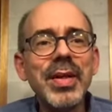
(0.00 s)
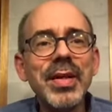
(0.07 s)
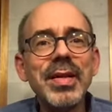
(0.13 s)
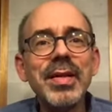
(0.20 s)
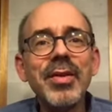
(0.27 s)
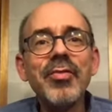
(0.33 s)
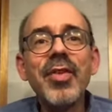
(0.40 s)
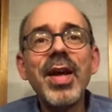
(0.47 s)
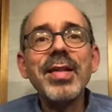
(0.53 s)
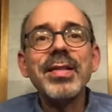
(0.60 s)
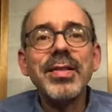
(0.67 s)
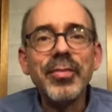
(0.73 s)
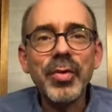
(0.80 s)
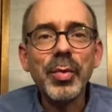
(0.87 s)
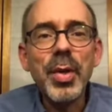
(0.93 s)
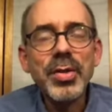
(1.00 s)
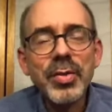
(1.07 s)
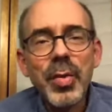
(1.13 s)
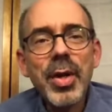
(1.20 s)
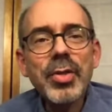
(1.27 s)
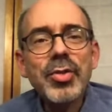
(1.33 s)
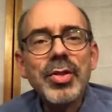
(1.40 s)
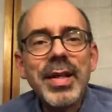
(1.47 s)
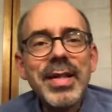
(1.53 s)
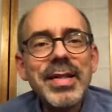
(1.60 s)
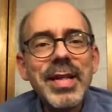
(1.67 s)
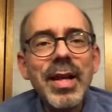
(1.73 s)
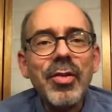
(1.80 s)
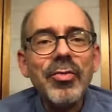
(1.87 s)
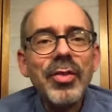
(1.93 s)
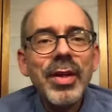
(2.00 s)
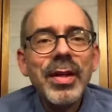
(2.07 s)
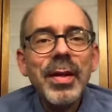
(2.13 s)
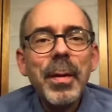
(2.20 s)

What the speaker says: the event of the resurrection itself,